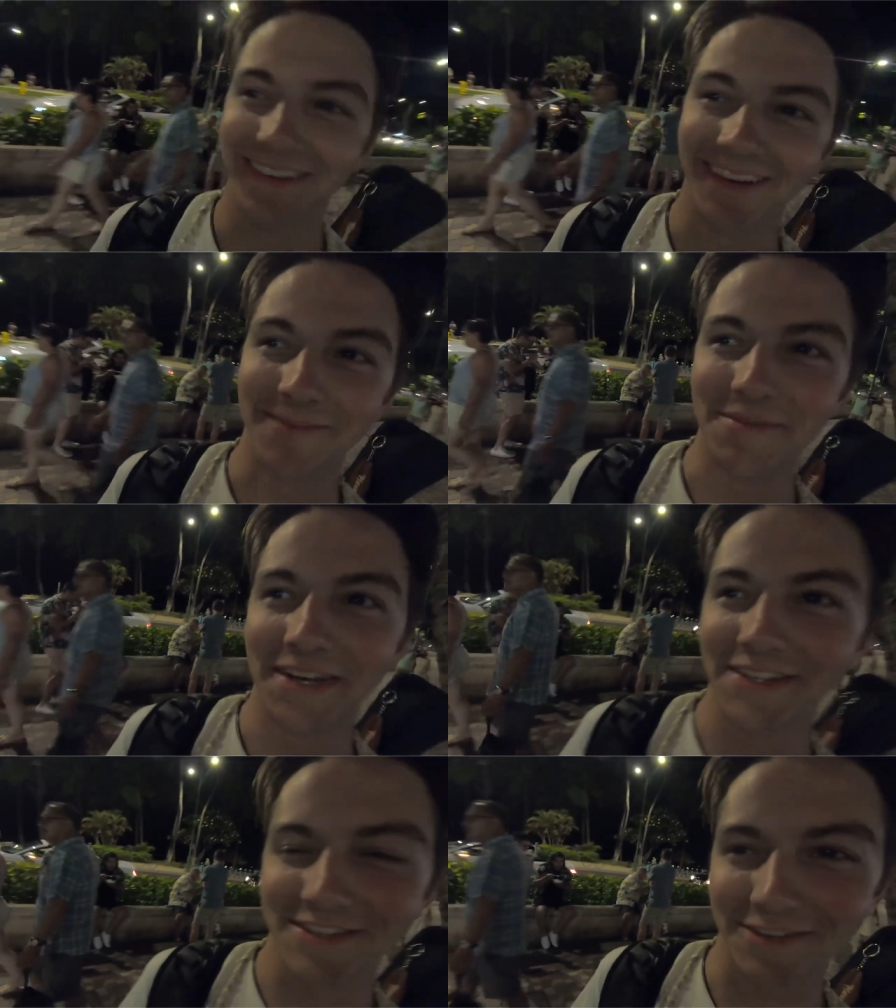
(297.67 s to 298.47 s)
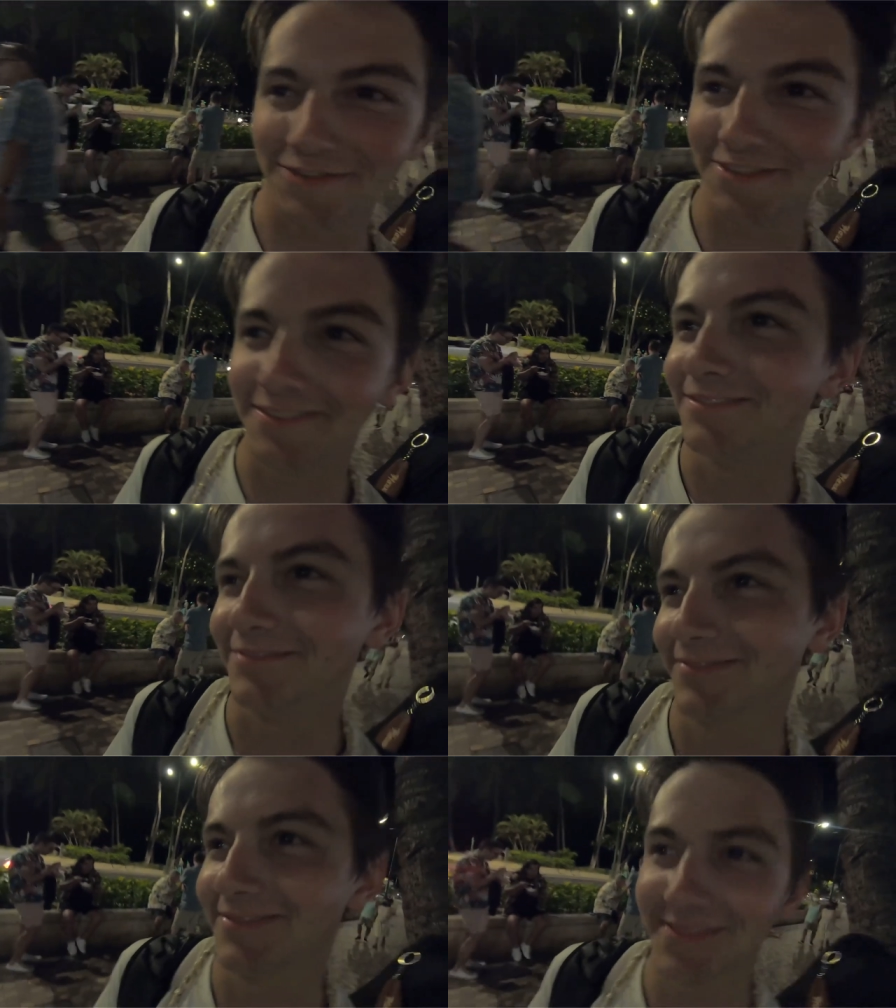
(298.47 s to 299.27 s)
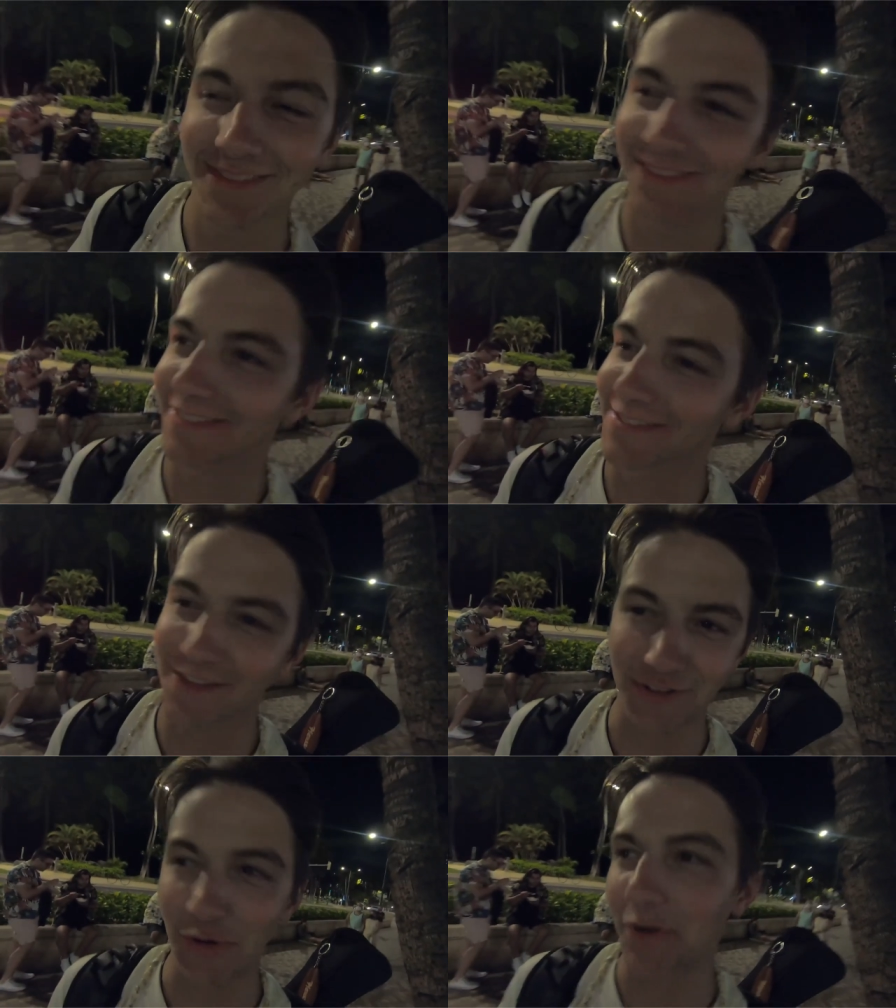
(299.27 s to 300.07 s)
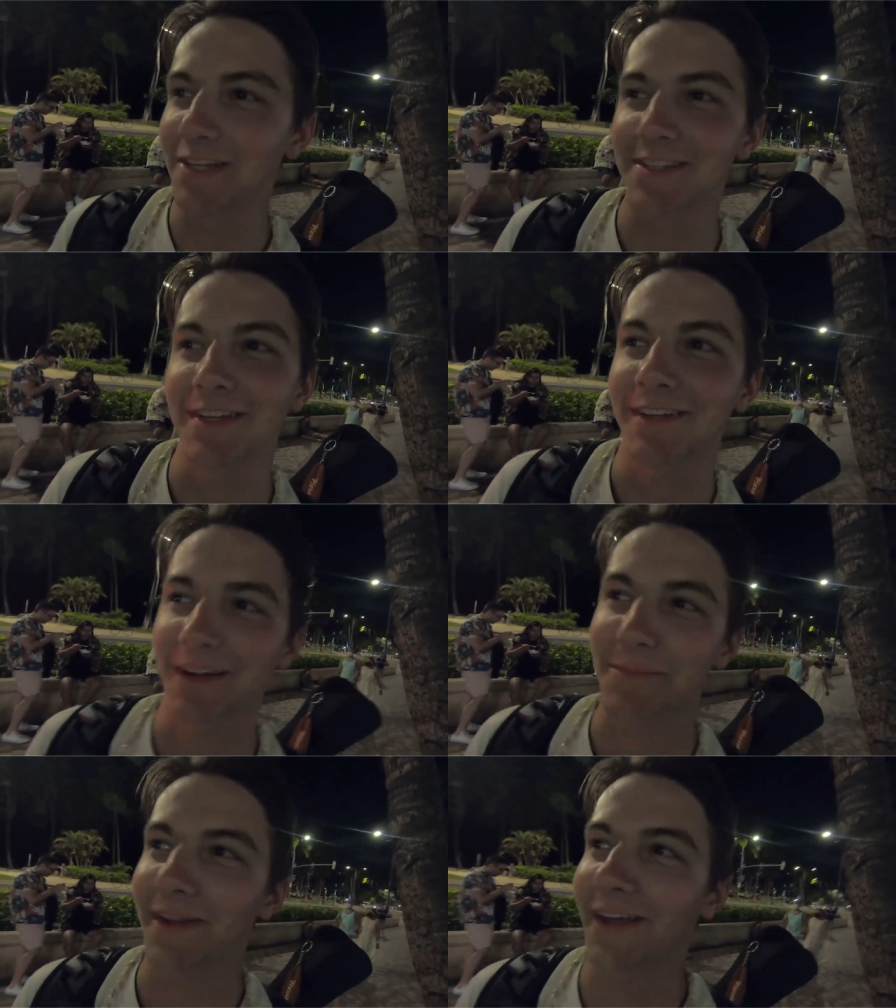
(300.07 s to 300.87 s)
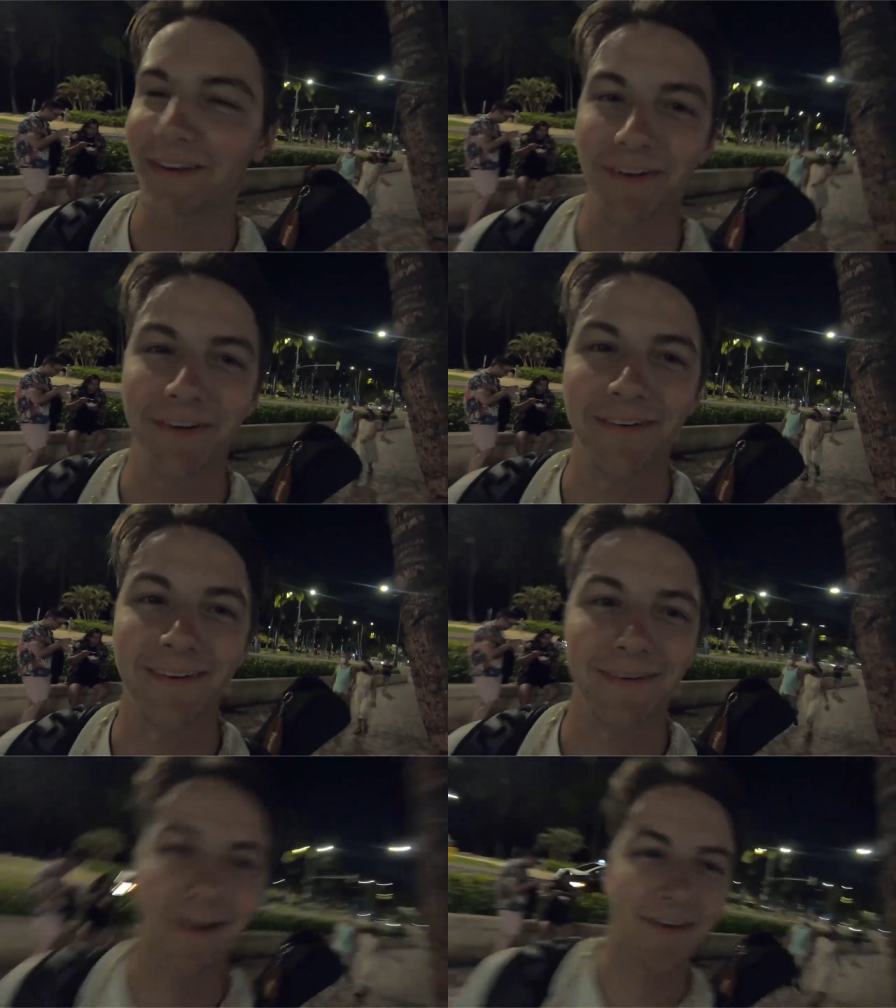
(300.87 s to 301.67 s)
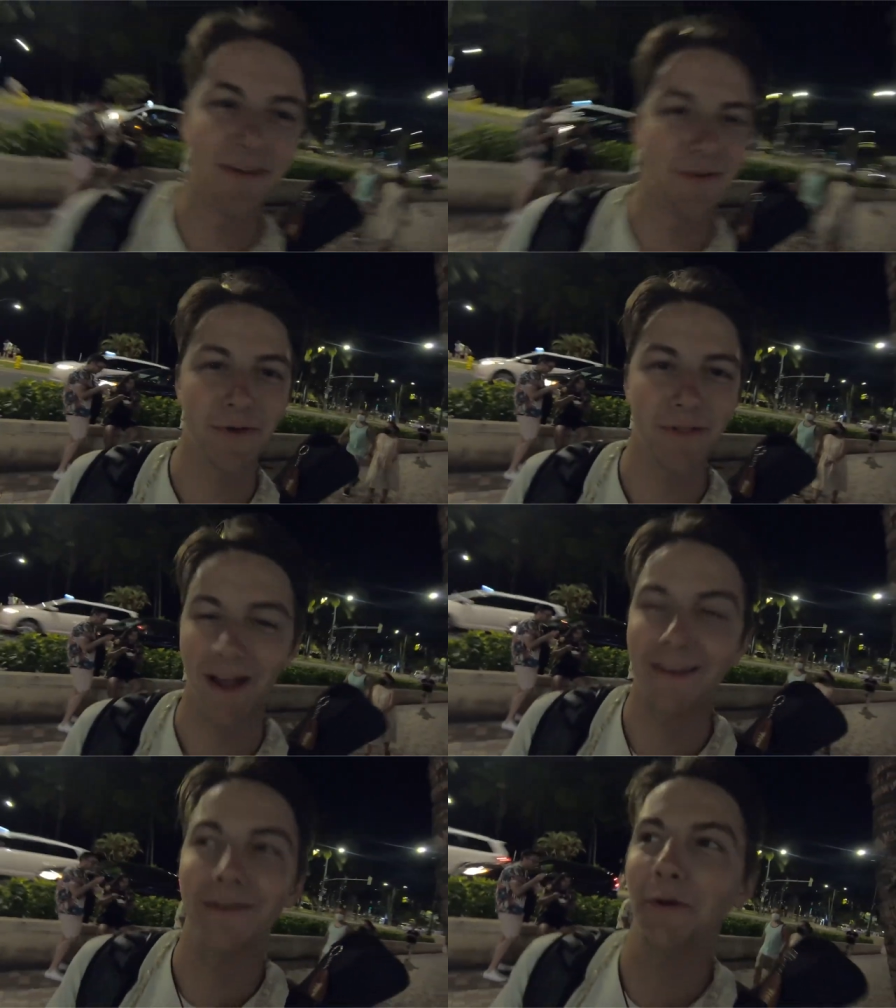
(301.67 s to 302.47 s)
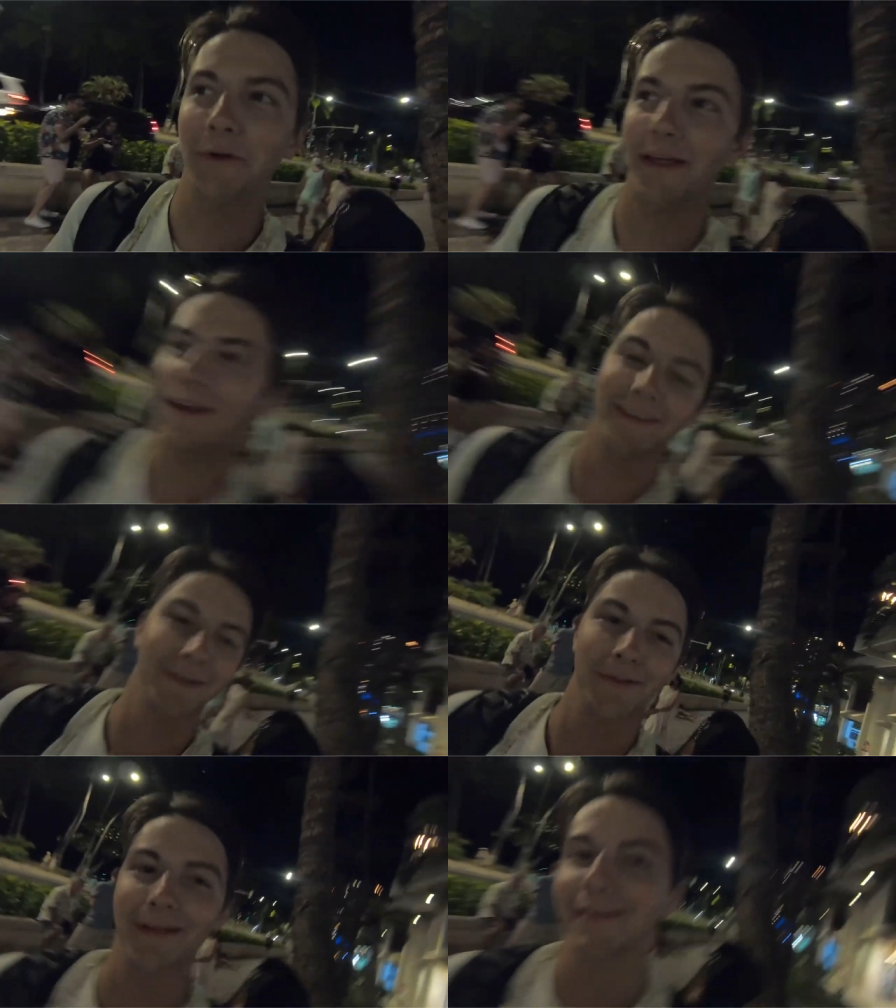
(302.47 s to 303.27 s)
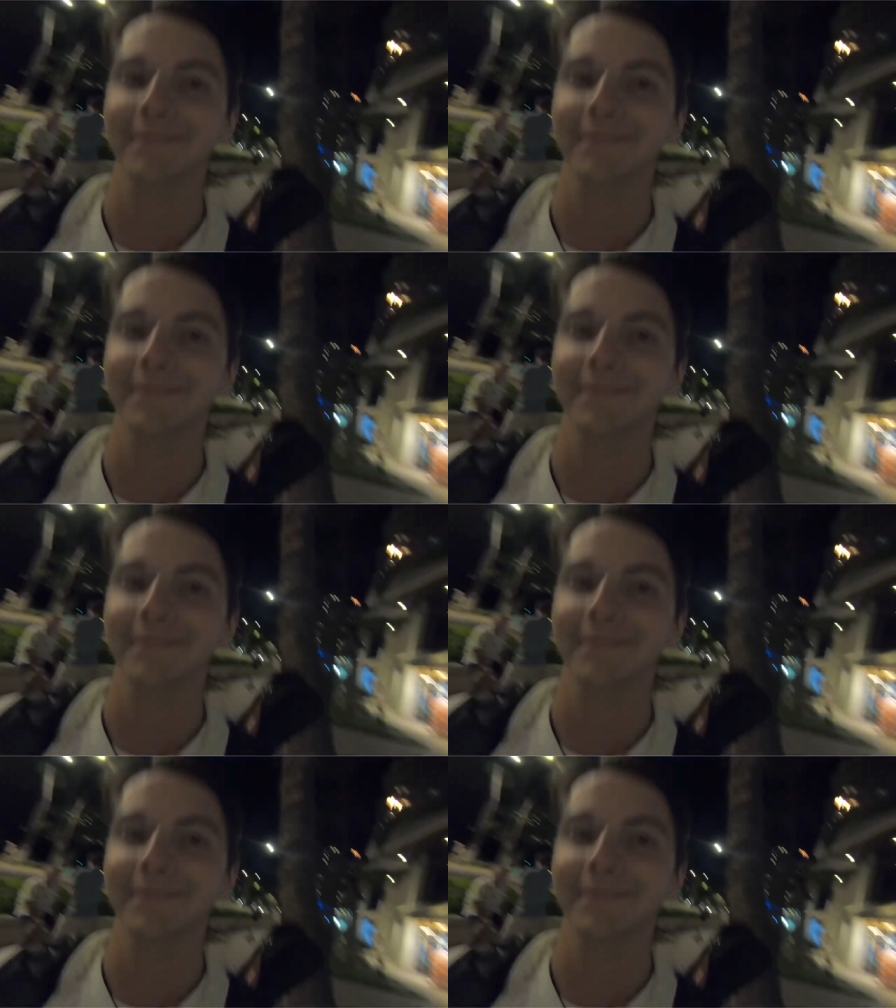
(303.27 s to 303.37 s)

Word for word: mean, yeah, it's, it's, a, it's, it's like it's, crazy. I, don't know. I didn't know that. I didn't know it. A little bit more modern.